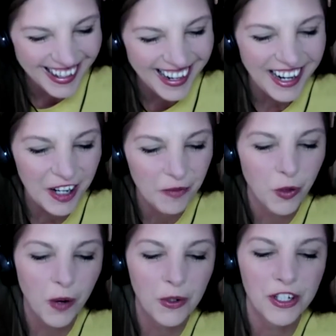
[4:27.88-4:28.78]

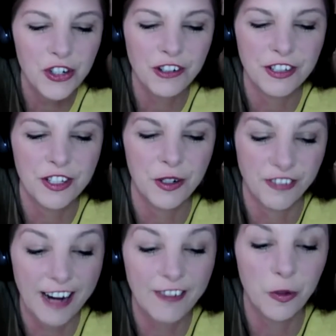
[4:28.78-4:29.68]
What was your
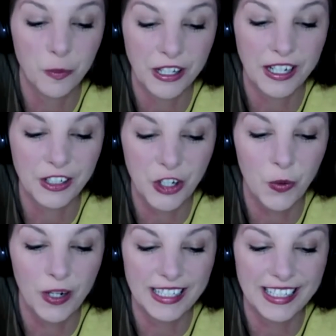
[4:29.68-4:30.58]
survival plan
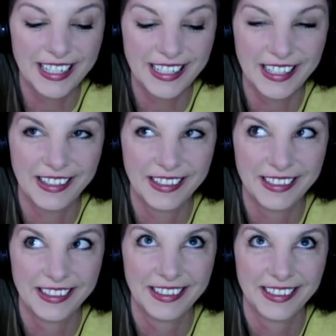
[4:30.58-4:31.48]
going in
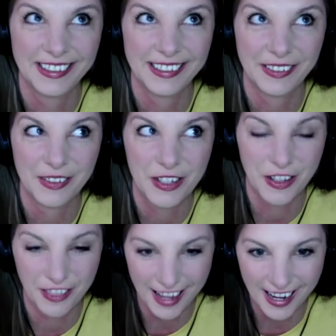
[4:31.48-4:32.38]
to
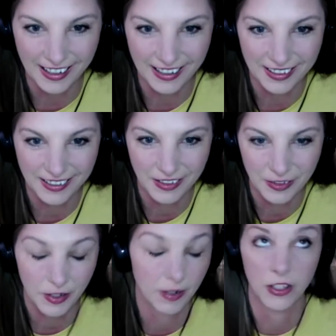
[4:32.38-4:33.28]
that
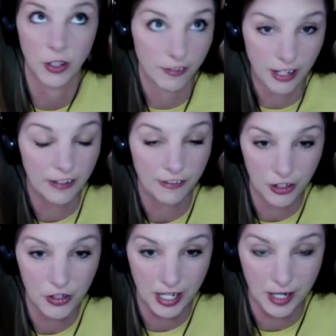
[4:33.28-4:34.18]
to the very
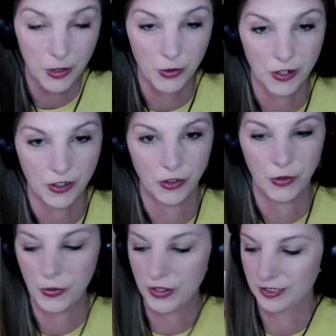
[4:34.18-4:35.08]
first time you were on Alone?